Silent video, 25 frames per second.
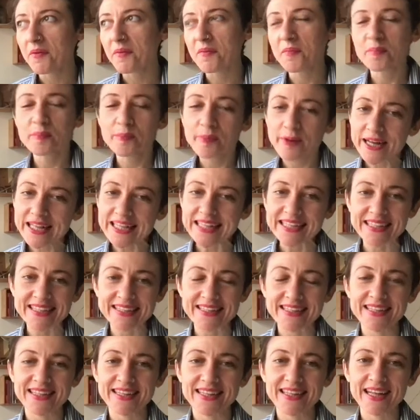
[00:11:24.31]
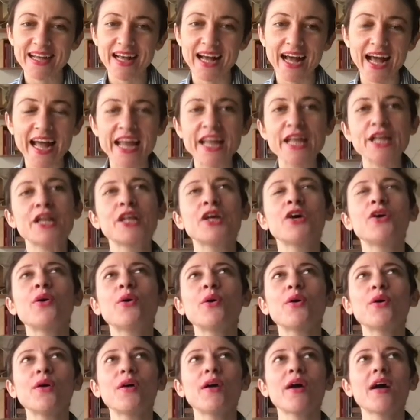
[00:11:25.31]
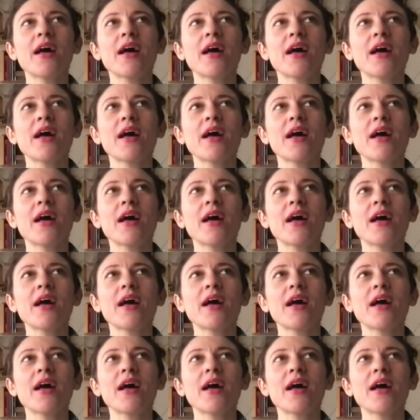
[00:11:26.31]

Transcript: But I know